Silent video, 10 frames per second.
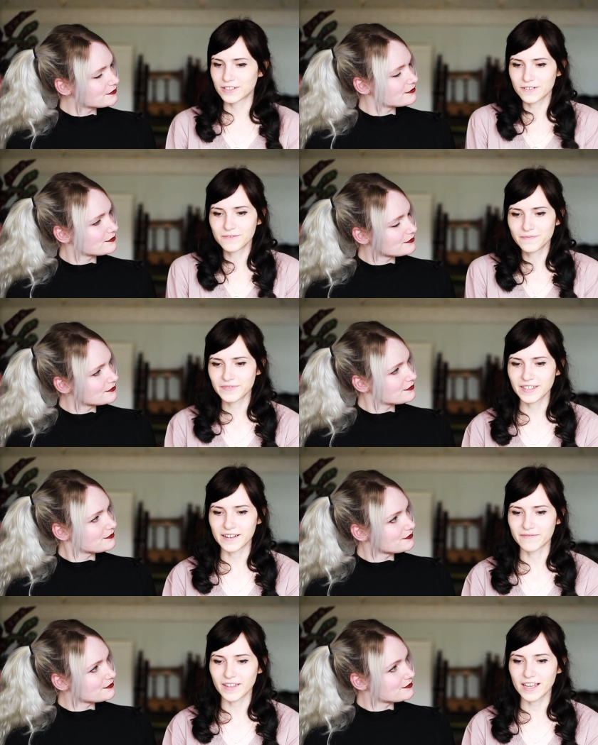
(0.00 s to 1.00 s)
Speaker 1: so
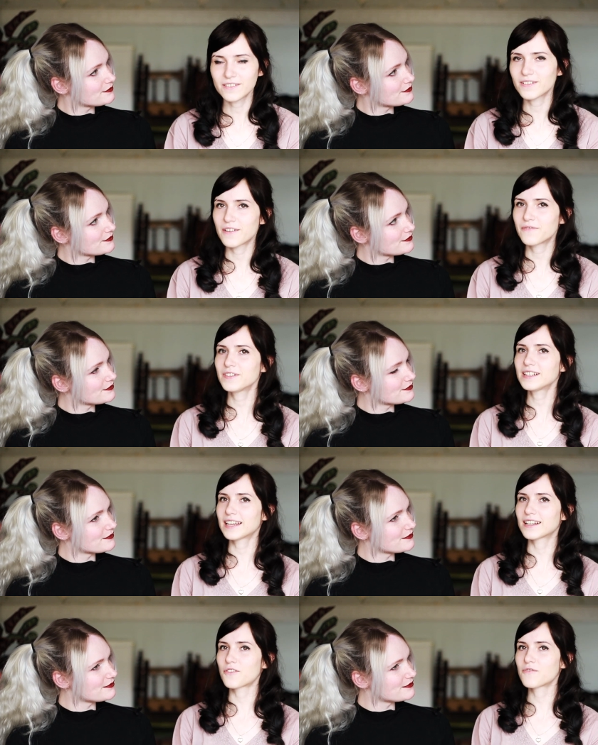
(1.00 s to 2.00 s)
yeah, I, I feel
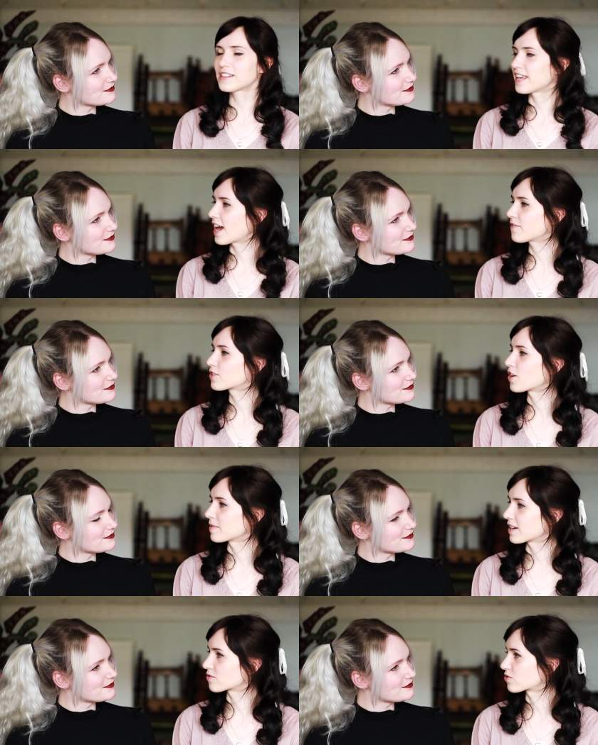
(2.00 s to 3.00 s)
like I don't really have a
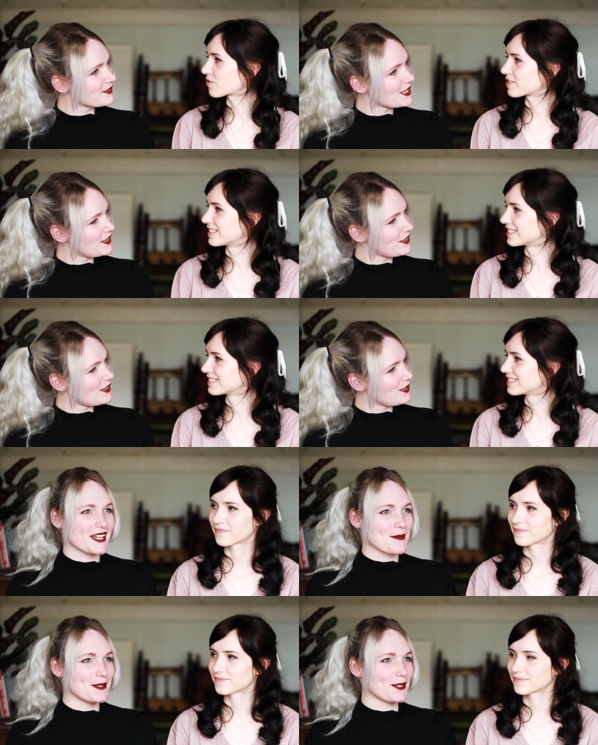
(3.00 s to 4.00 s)
coming out story.
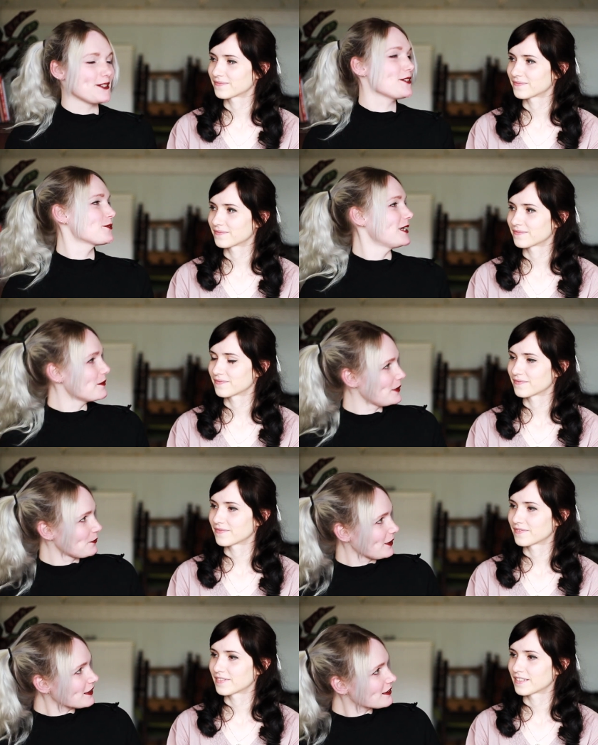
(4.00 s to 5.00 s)
Speaker 2: A bit
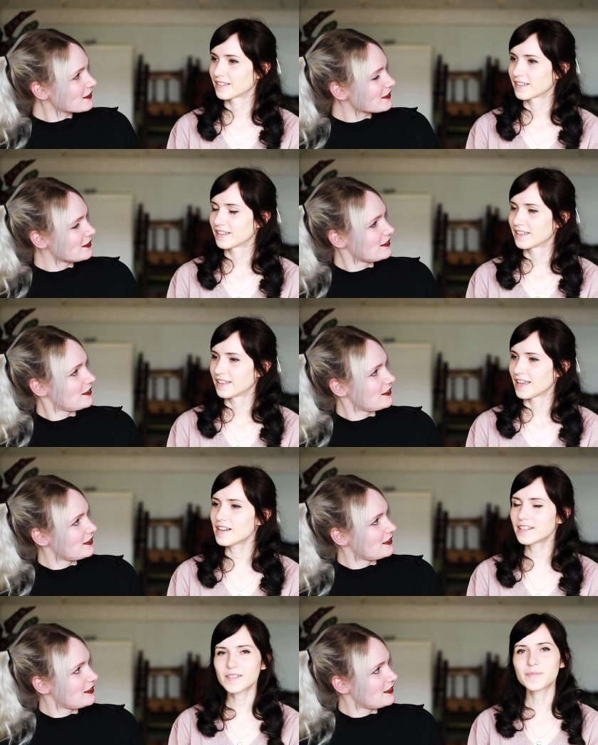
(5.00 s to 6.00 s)
underwhelming, right?
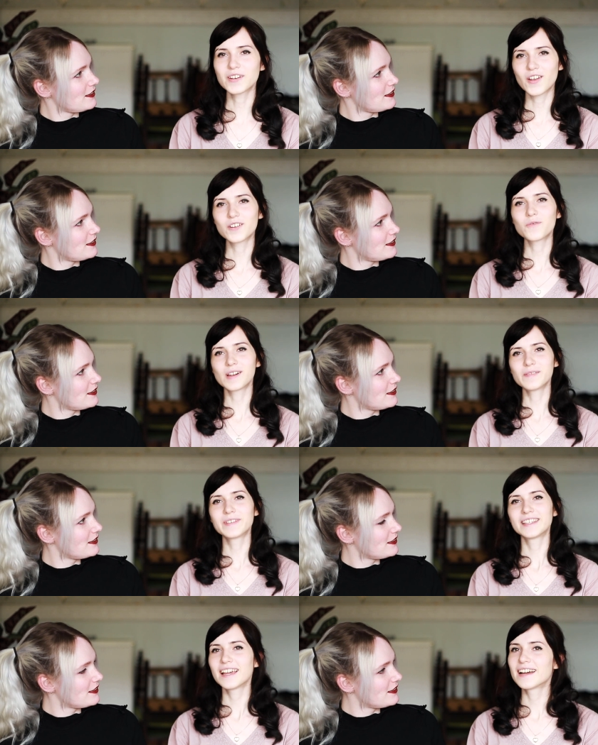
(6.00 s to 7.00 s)
Speaker 1: A little bit
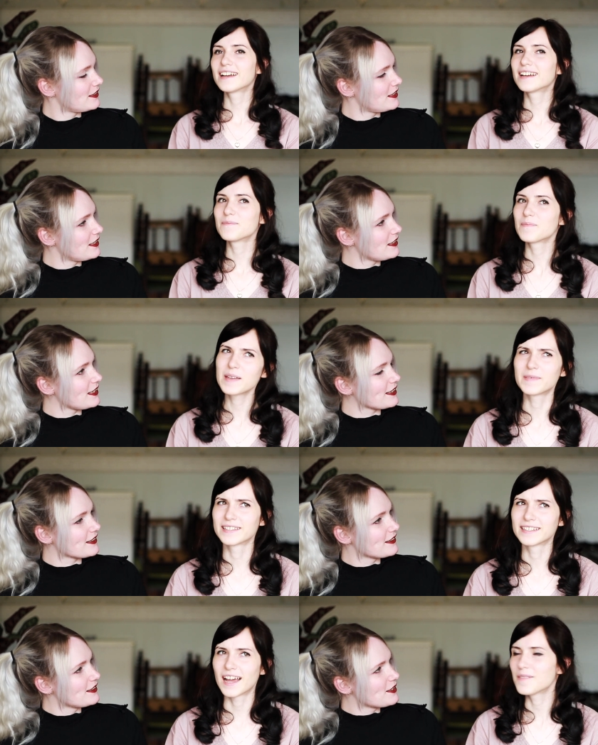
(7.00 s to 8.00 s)
underwhelming, yeah,
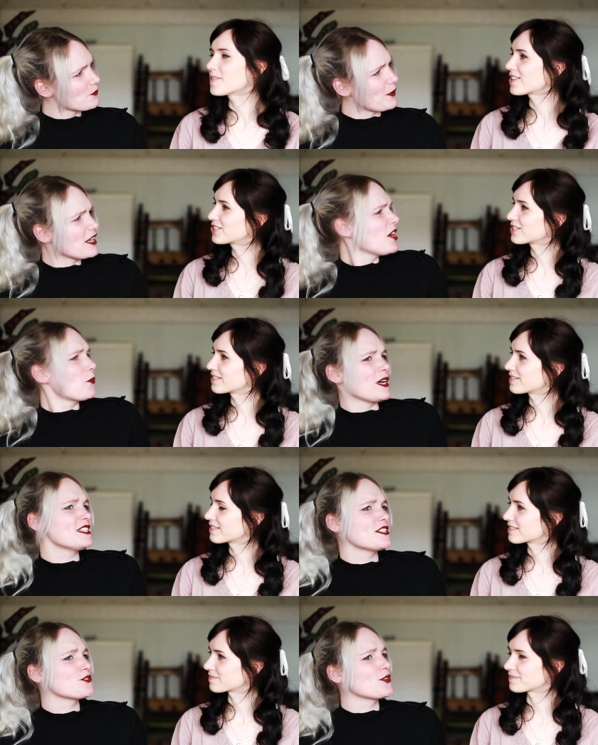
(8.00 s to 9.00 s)
maybe. Like, I'm not. When,
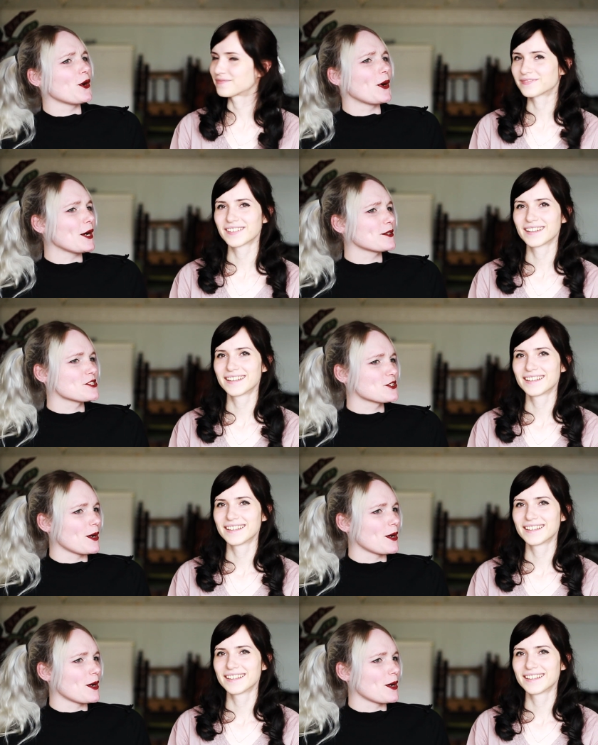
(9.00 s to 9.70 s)
Speaker 2: when did you know? How did you